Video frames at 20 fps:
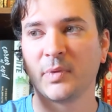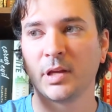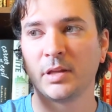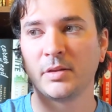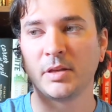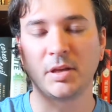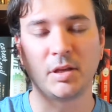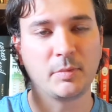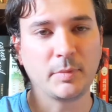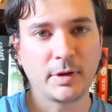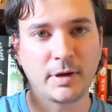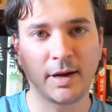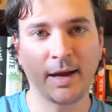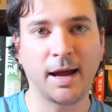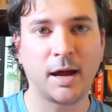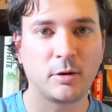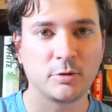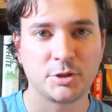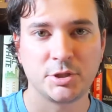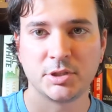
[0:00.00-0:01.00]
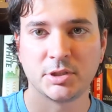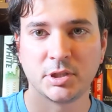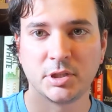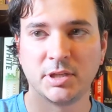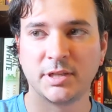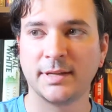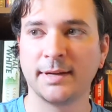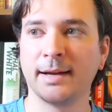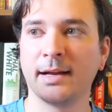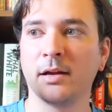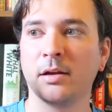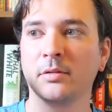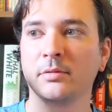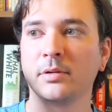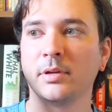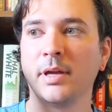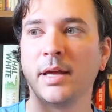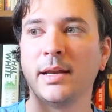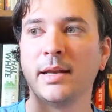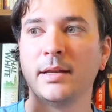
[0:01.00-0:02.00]
thinking about how she's going to get out,
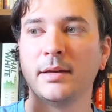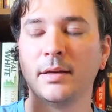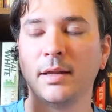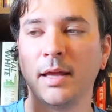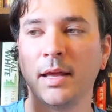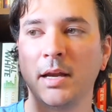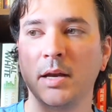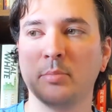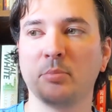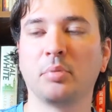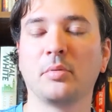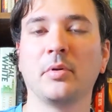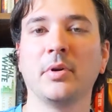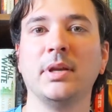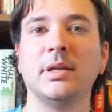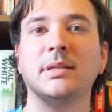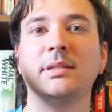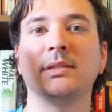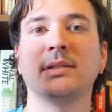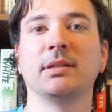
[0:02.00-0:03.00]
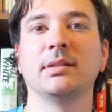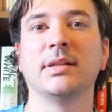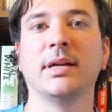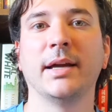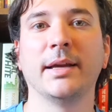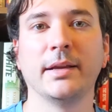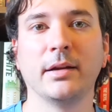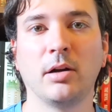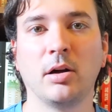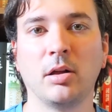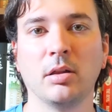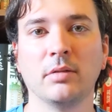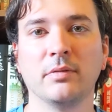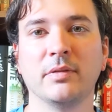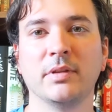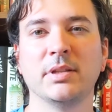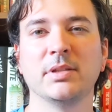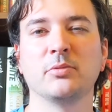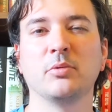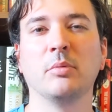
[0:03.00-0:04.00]
and it brings to light all of
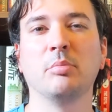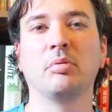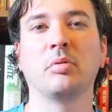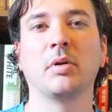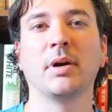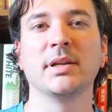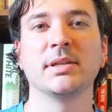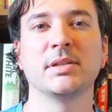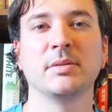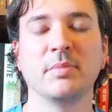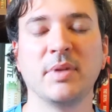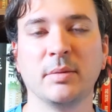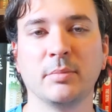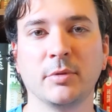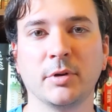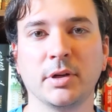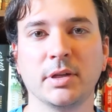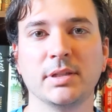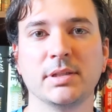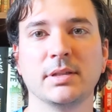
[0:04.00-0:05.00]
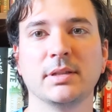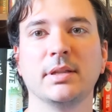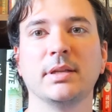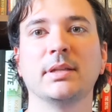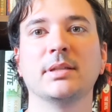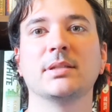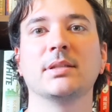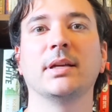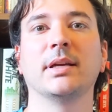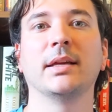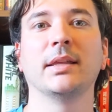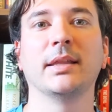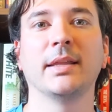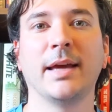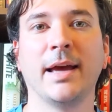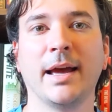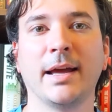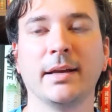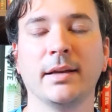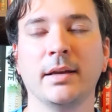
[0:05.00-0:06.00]
these repressed memories and things like
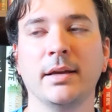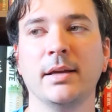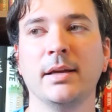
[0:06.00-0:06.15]
that